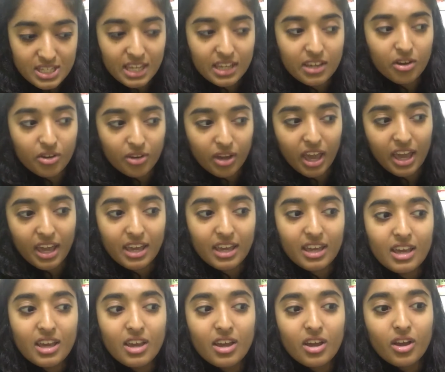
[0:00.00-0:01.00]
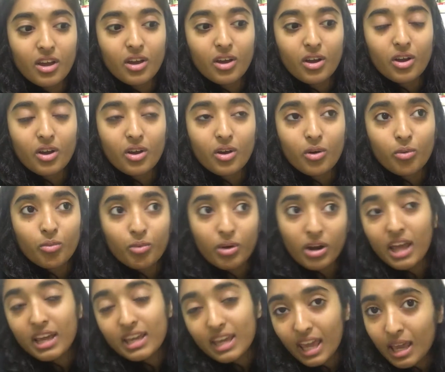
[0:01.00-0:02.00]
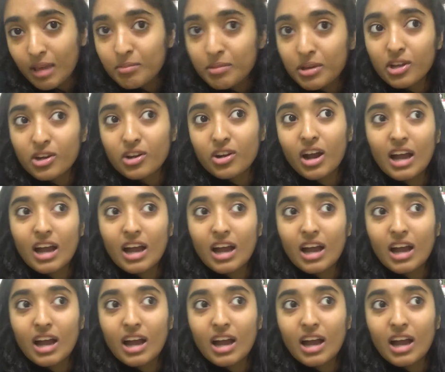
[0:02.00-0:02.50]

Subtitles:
like, okay, when I came here,